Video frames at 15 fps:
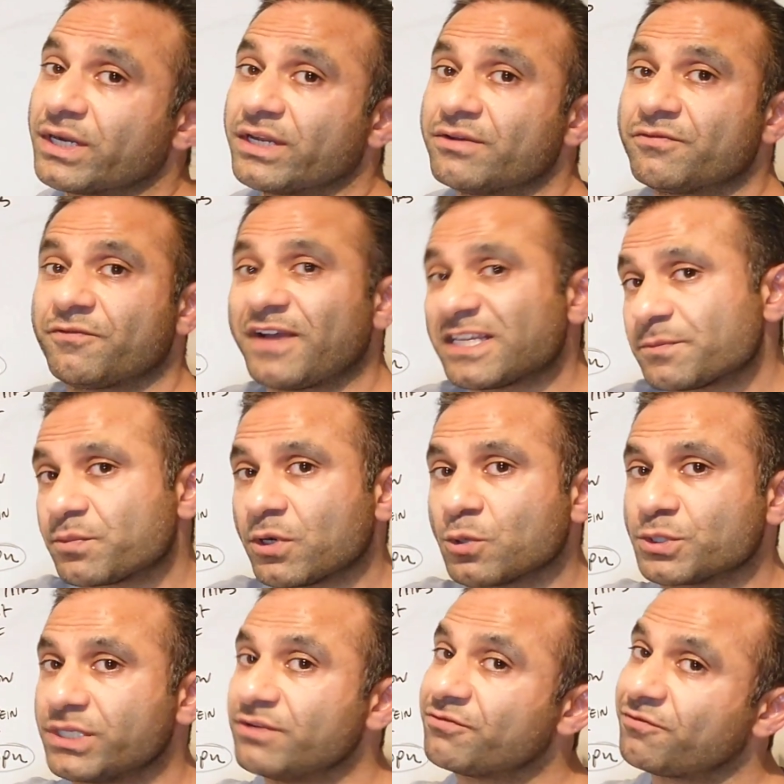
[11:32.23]
we wanted fast
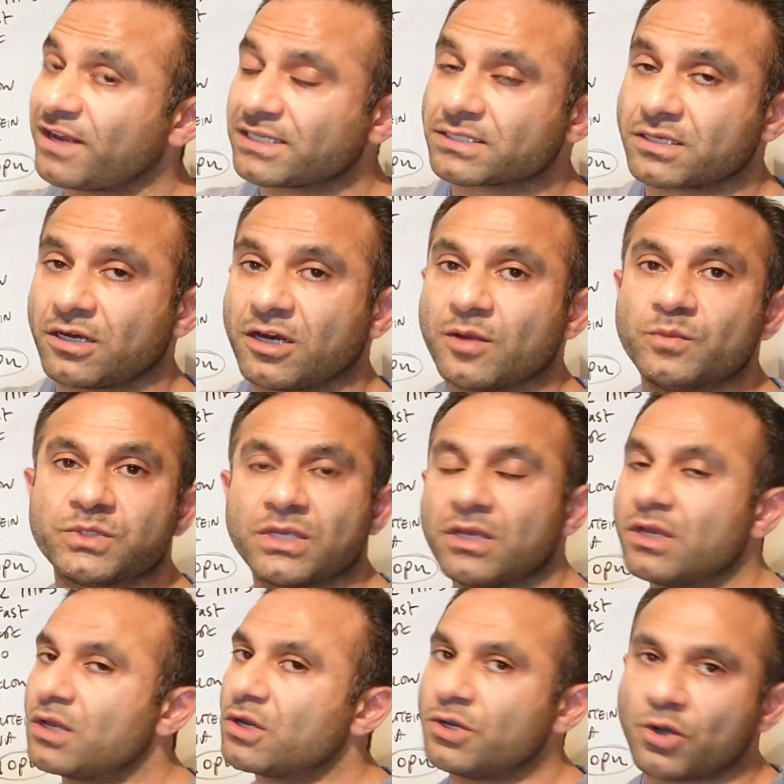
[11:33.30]
protein, fast
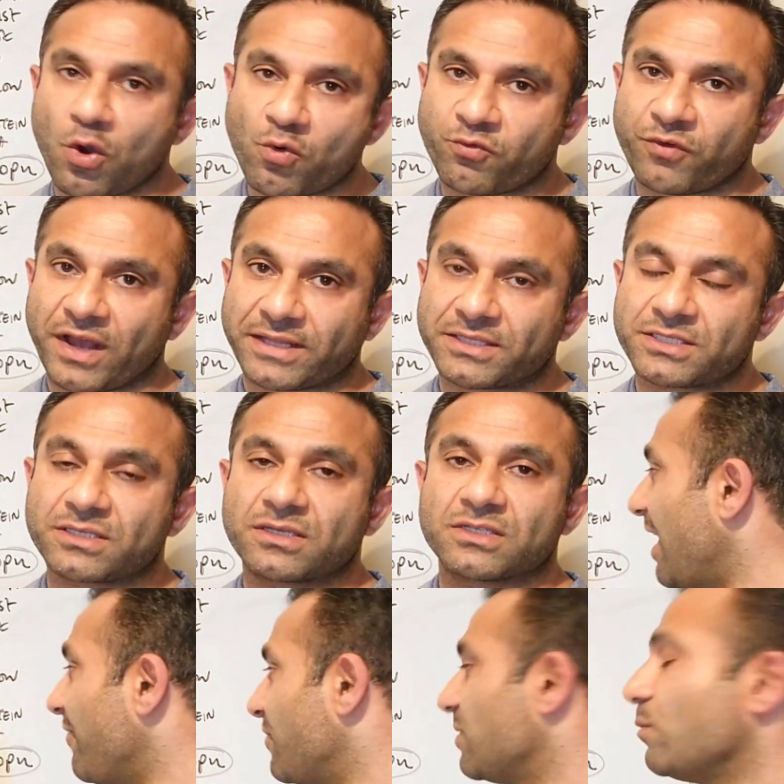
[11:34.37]
carbs, no fats.
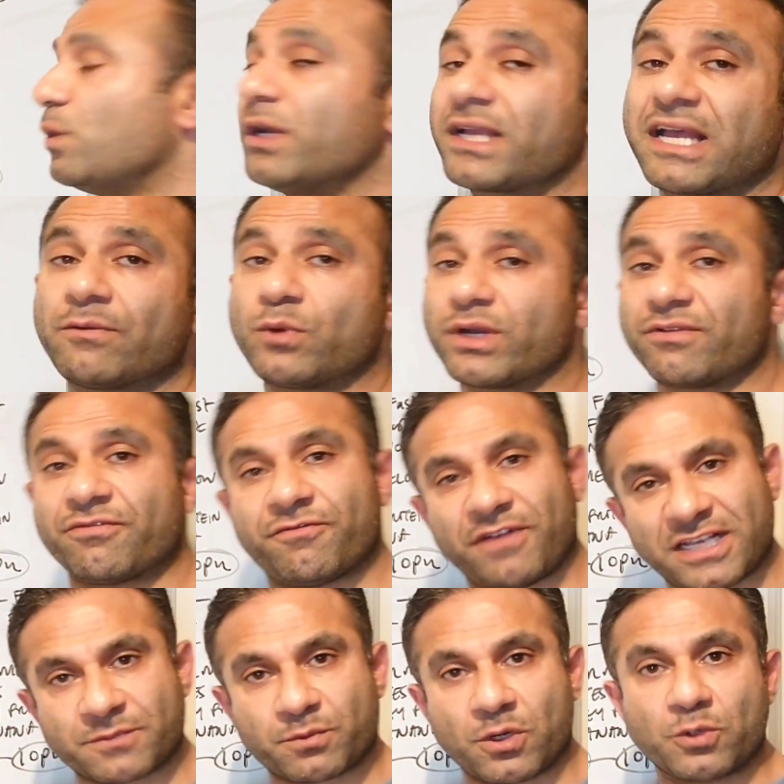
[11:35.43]
After the workout, I wanted
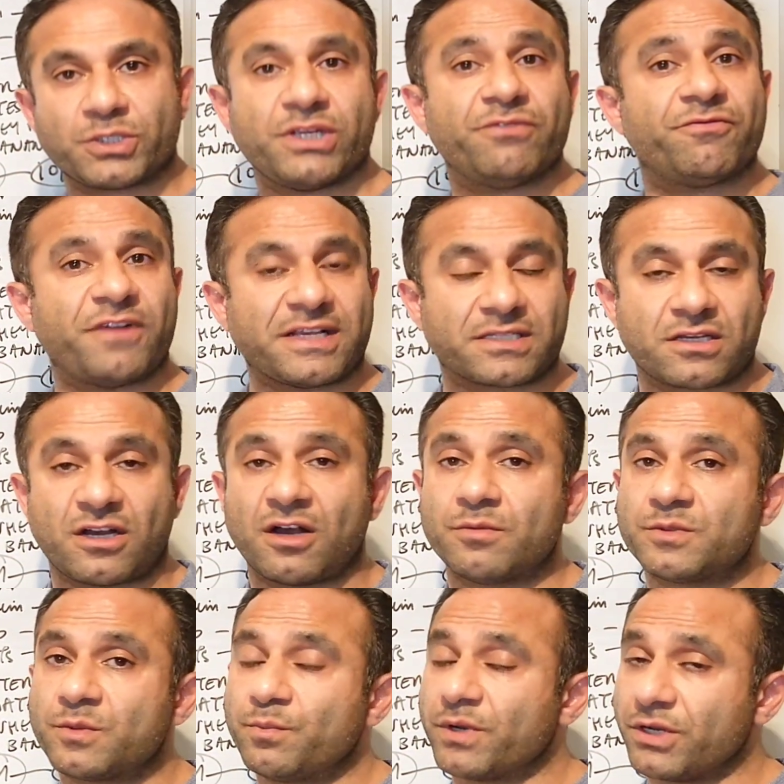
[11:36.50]
fast protein, fast
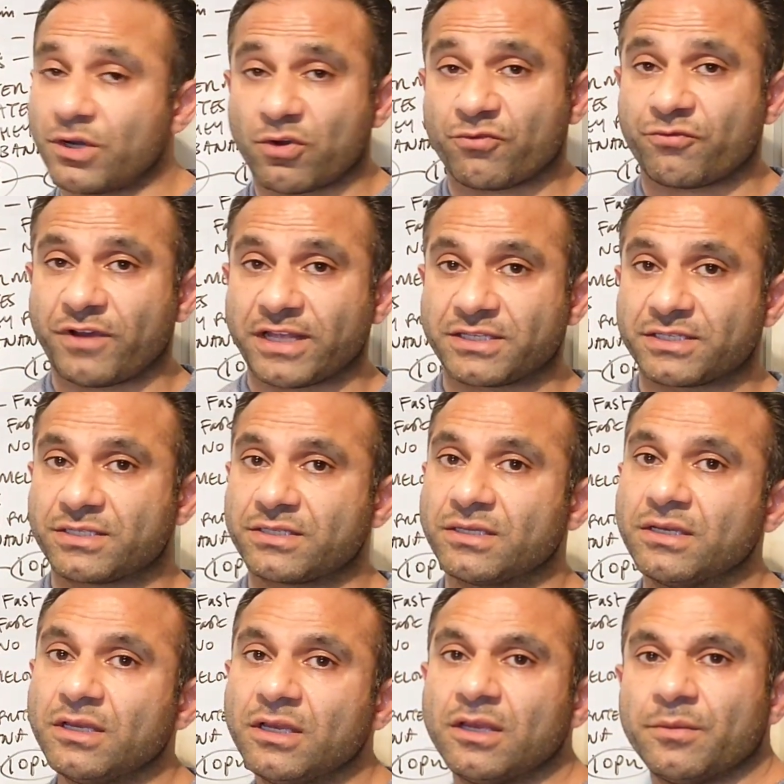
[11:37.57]
carbs, but no
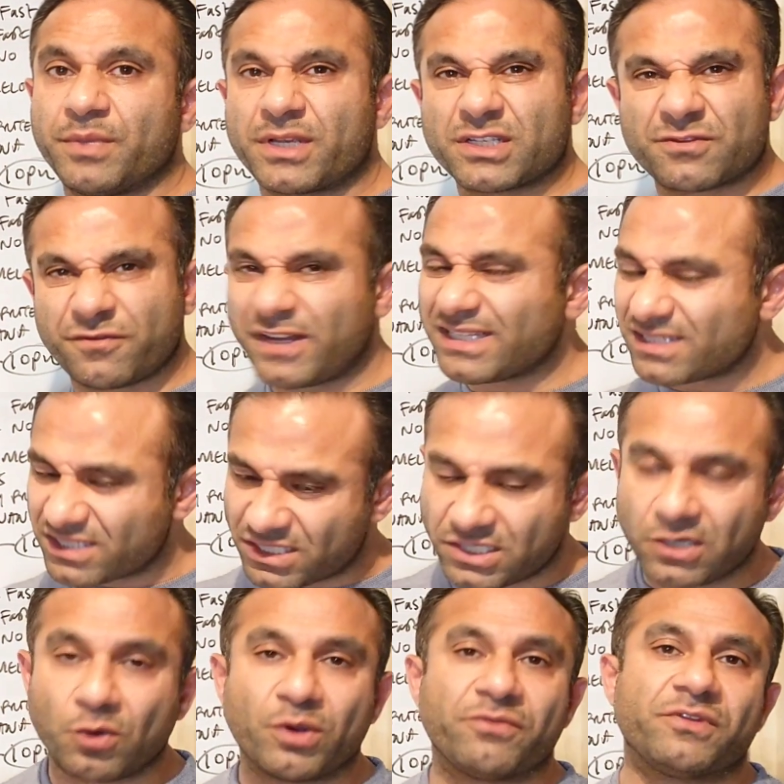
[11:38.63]
fats. Because fats
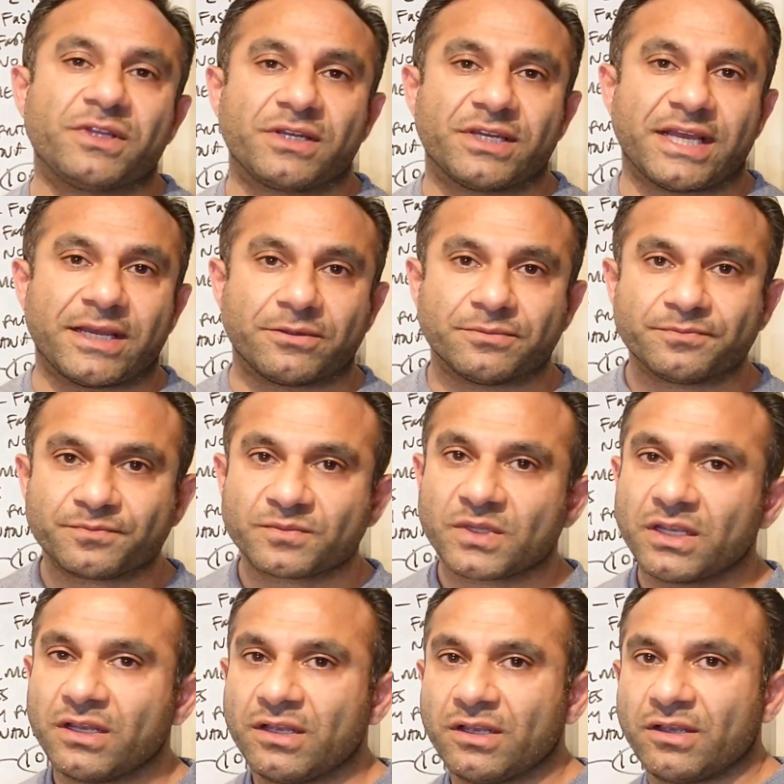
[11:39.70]
slow everything down.
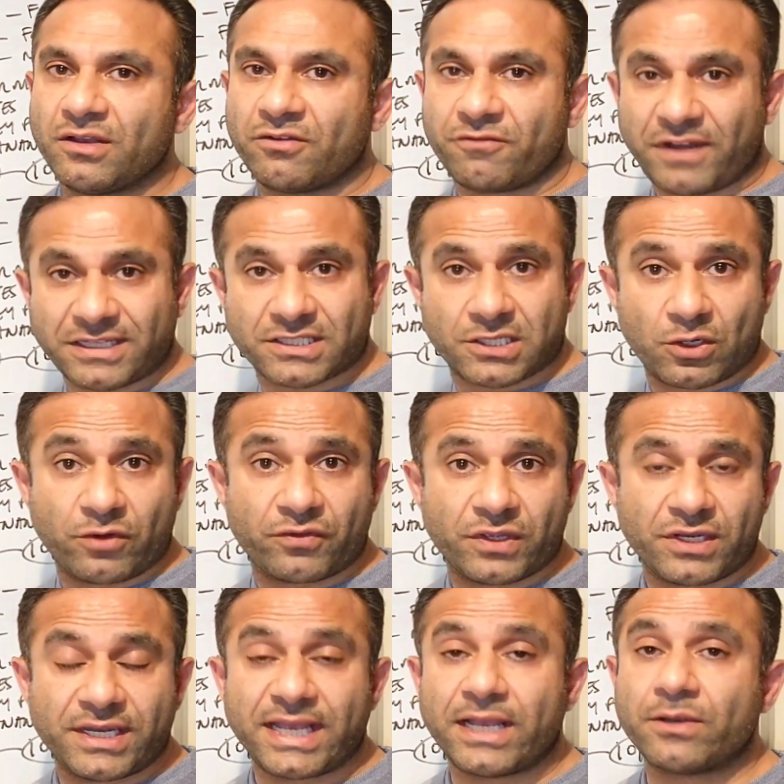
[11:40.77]
Fats slow
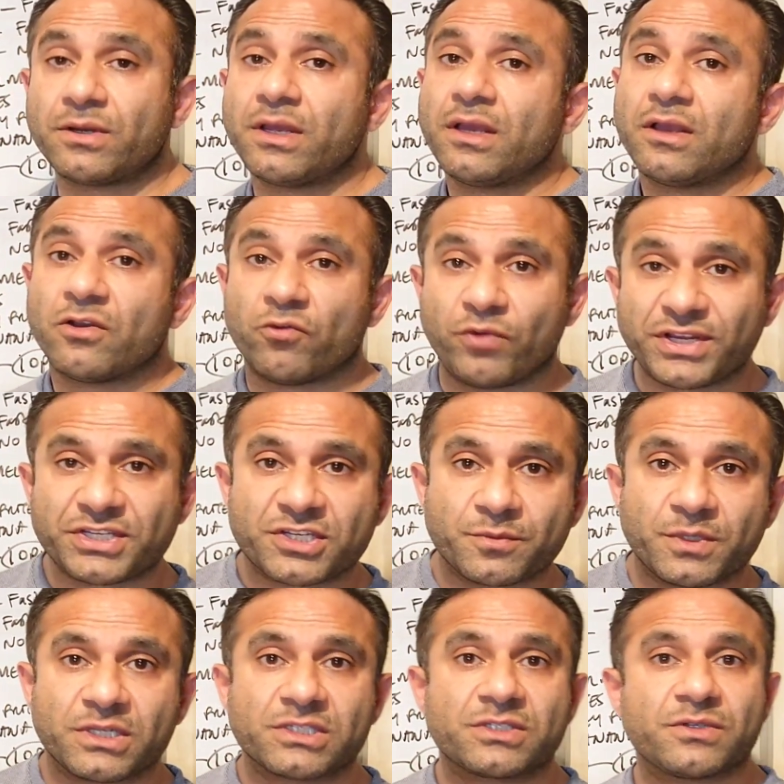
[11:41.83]
everything down,
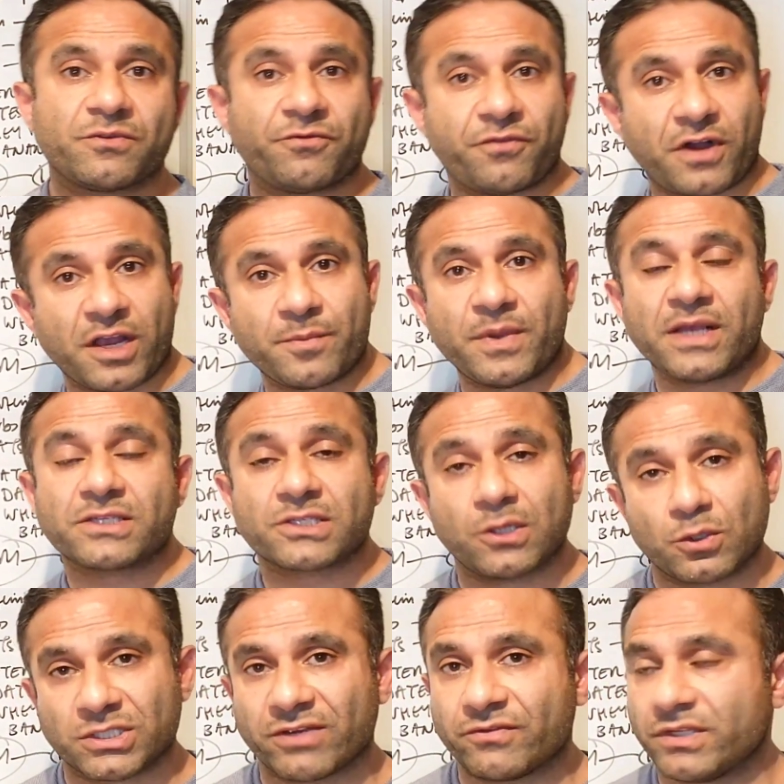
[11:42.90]
vegetables, fiber
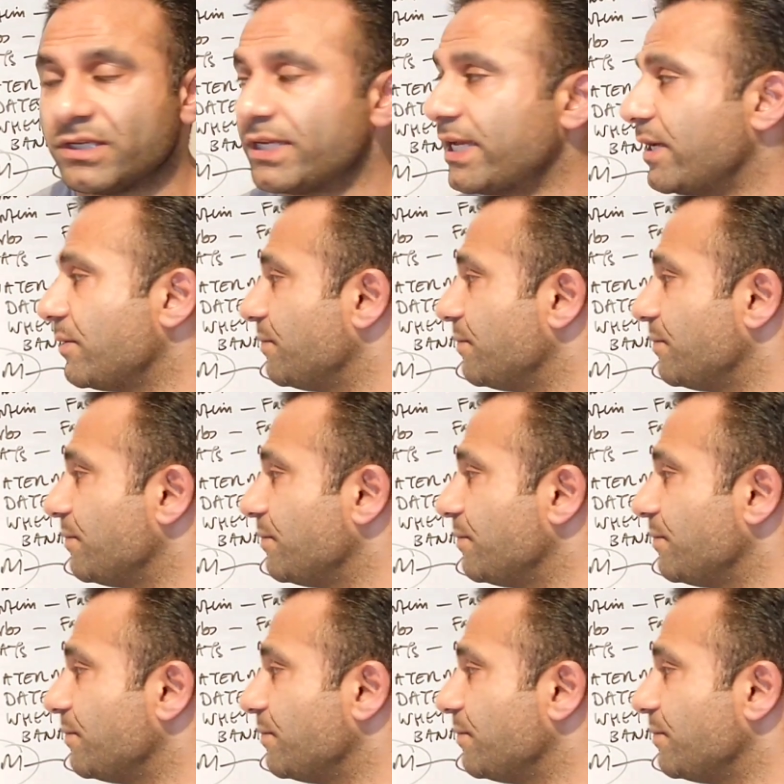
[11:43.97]
slows everything